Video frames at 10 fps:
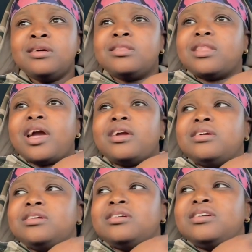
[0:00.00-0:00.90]
Like,
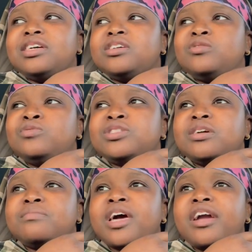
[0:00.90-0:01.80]
you
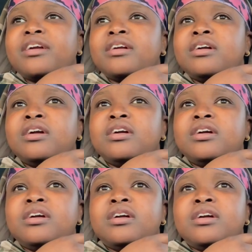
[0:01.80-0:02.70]
seem
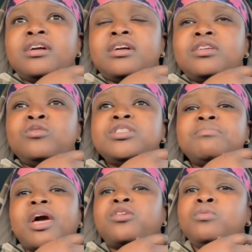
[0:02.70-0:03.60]

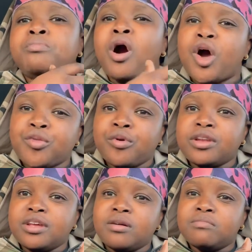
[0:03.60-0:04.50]
like you
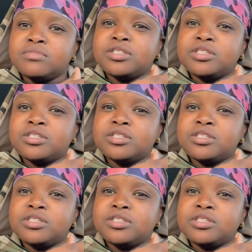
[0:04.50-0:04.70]
bothering them